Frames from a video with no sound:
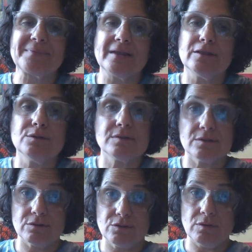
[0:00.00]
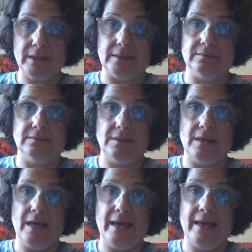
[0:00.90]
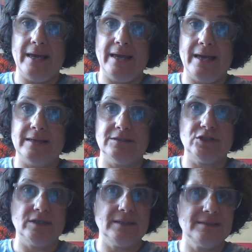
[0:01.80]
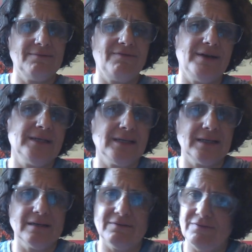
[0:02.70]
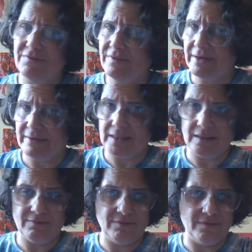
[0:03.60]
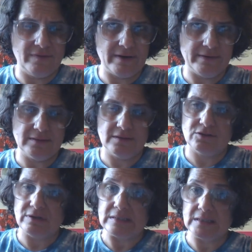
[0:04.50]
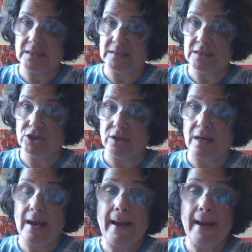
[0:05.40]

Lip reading: loses her toy, and she ends up finding it in a very, very distressing condition.